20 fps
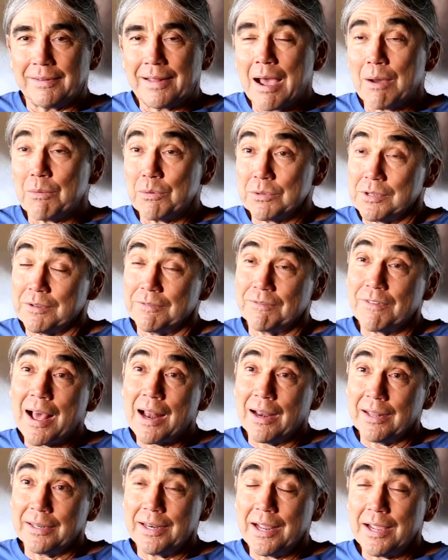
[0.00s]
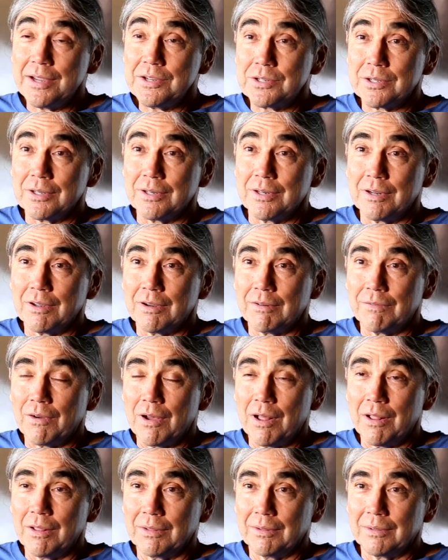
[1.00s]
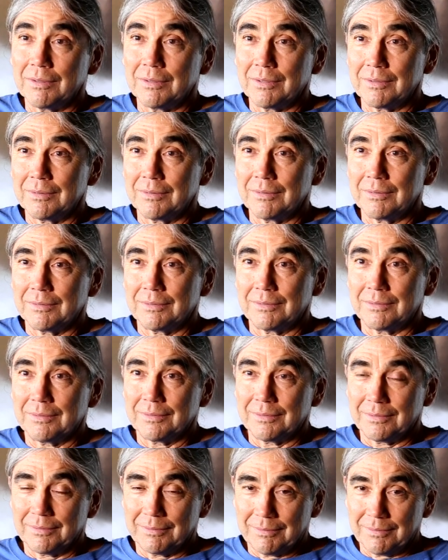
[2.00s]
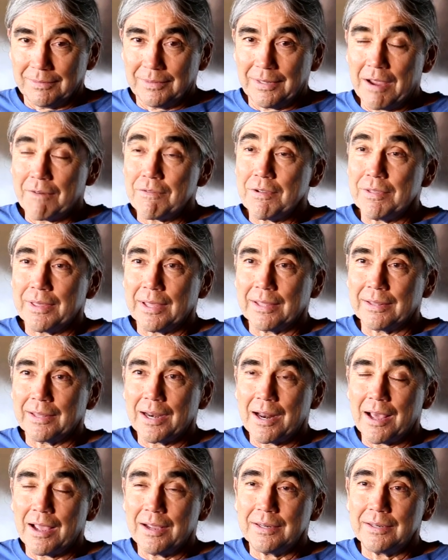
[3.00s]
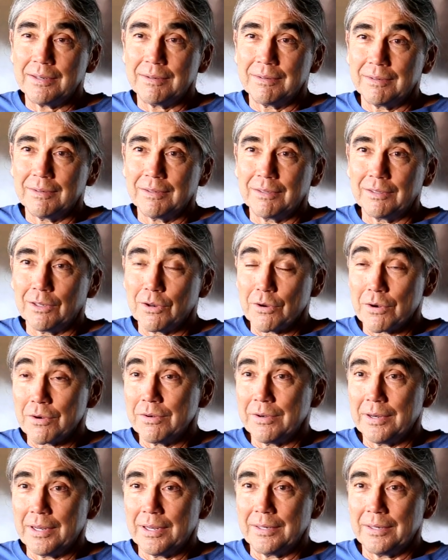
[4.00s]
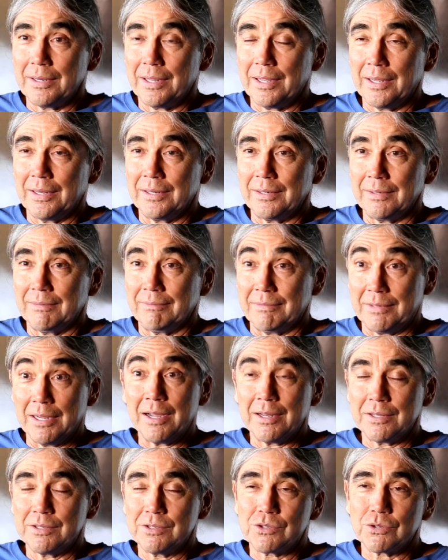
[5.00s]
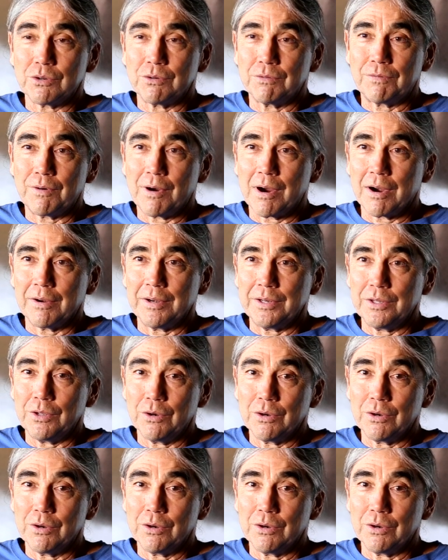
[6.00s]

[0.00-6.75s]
That was a validation of all everything that I'd learned and done so far in